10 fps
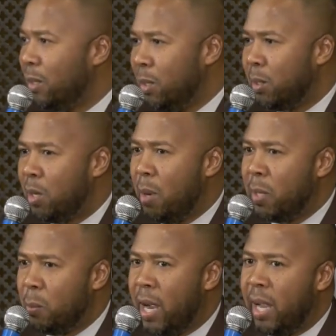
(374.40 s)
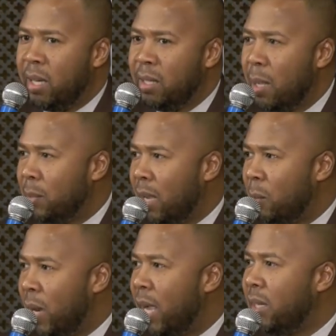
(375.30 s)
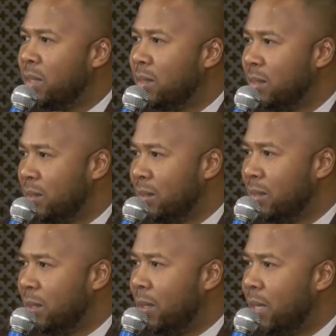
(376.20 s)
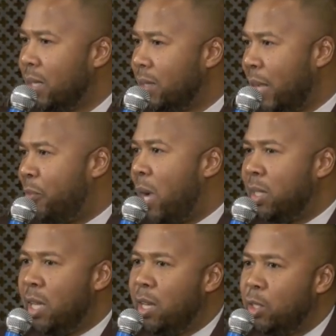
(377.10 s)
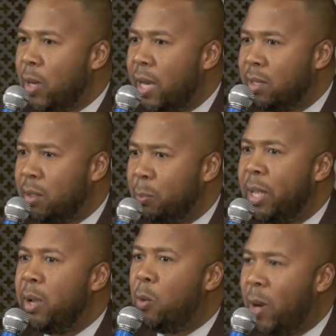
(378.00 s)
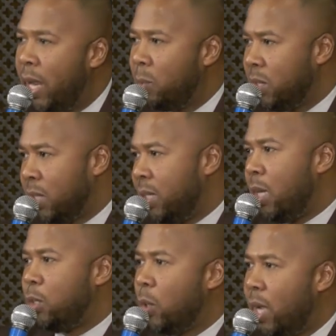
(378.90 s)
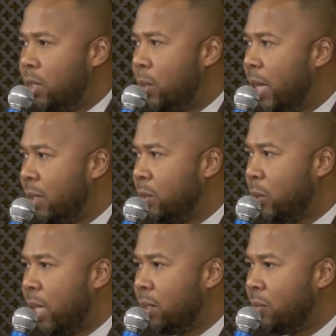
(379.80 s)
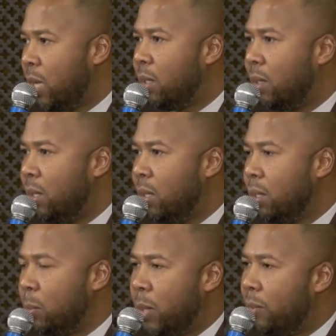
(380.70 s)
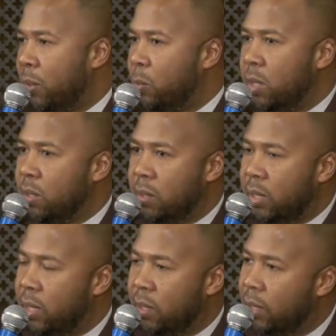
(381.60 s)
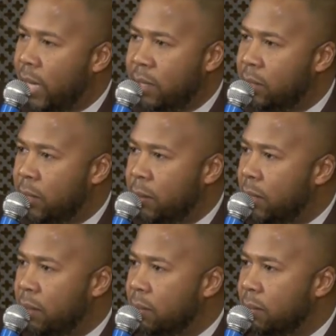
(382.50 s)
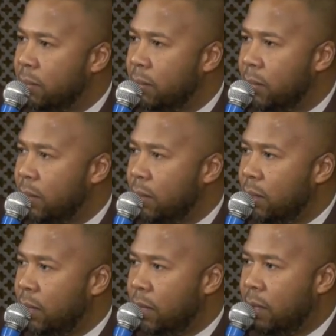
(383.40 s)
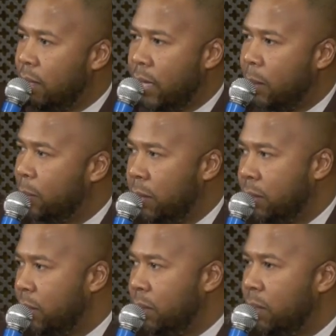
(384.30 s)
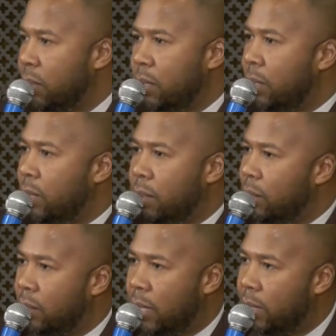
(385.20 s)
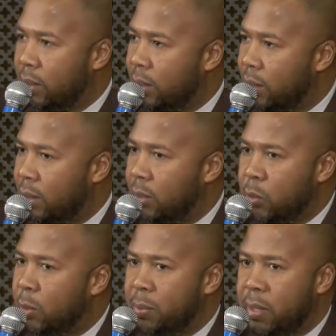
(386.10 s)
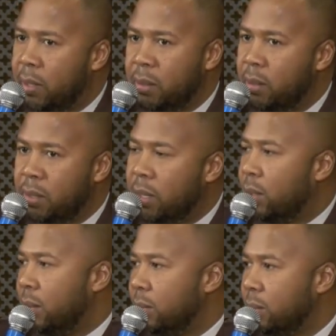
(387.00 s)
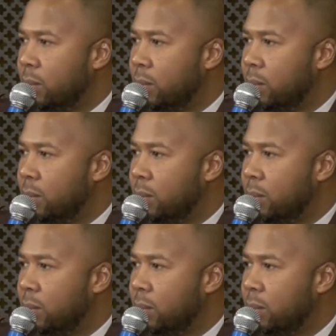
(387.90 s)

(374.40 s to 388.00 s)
You call me white. I'm not white. They found it unattractive. Pale white was an unattractive color. The Prophet he didn't look like a Syrian. He didn't look like a Persian. He didn't look like a European. He didn't.